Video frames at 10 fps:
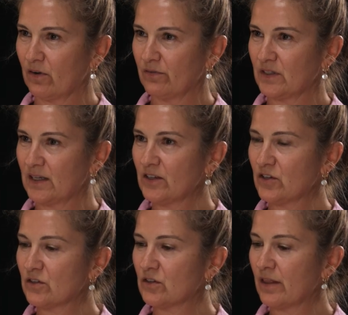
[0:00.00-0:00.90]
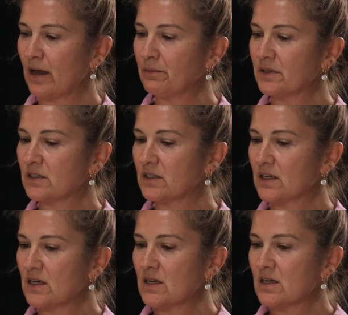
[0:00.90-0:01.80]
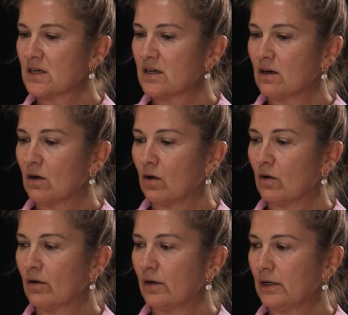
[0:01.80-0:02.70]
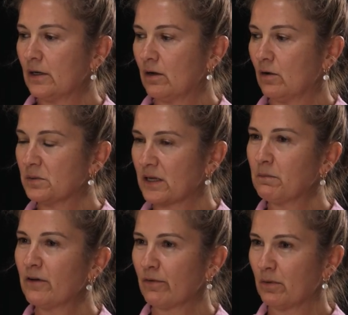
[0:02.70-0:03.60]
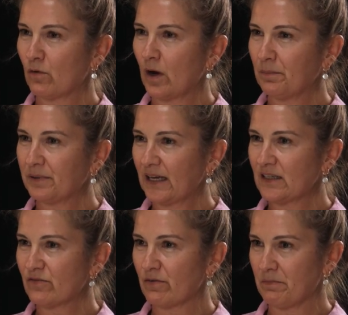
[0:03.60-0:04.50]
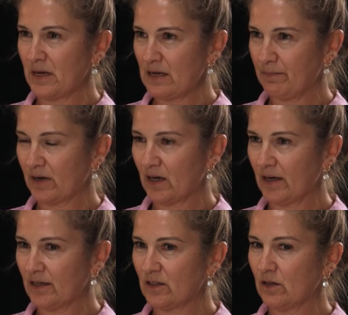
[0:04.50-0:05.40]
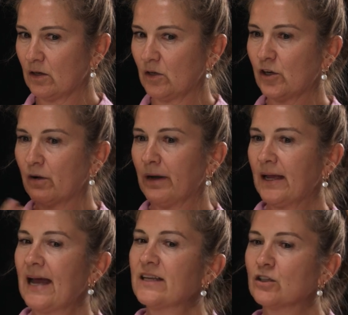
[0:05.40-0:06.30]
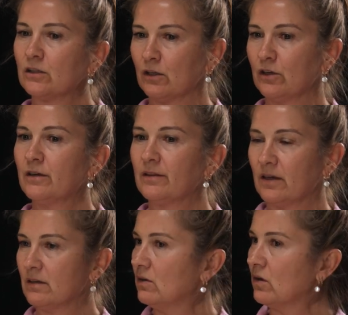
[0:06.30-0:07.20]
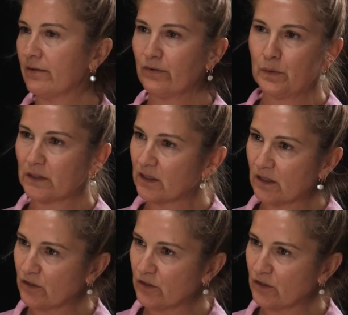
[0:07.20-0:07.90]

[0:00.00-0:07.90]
conversations. So that was, it was coming from the right place from me, but I had to learn that not everyone's